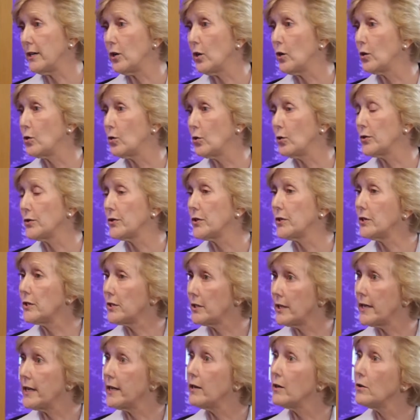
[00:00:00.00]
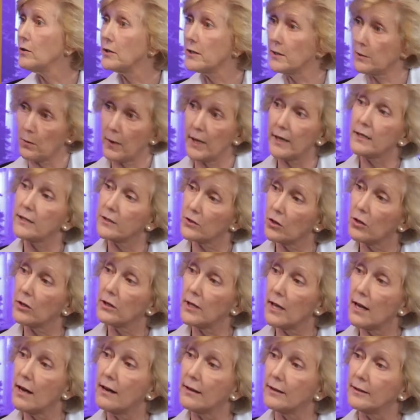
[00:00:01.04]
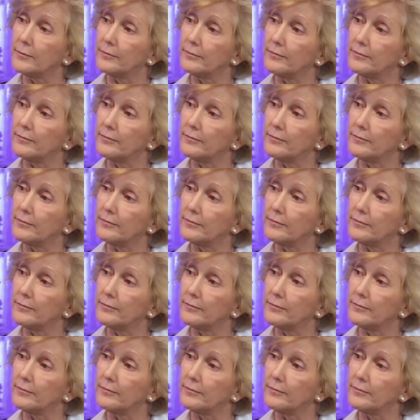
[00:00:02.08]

our courses there as well as online.